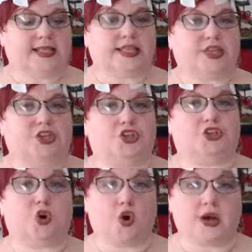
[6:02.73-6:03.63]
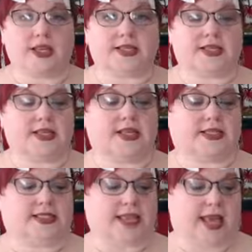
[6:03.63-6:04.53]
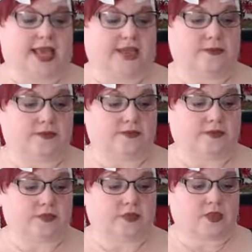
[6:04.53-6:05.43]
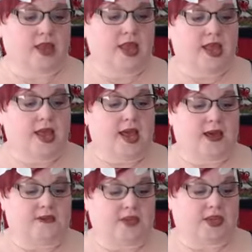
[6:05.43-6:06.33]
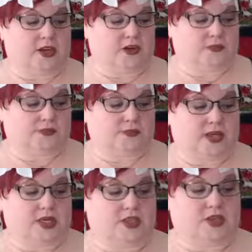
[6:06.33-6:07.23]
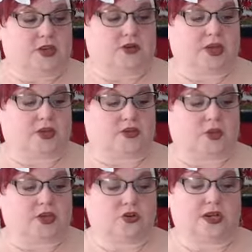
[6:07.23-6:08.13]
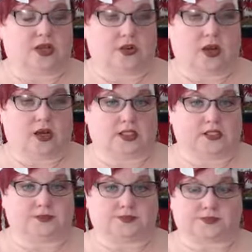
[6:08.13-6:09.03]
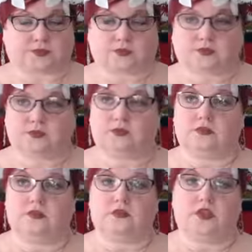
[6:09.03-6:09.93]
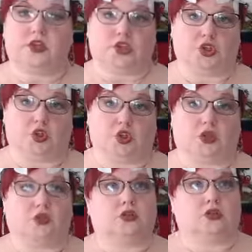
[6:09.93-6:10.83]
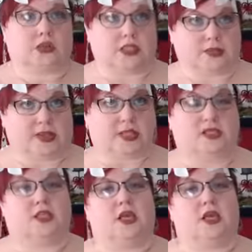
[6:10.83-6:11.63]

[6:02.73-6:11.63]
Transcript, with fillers: the shortest day of the year. It is known as winter equinox, Yule, Christmas,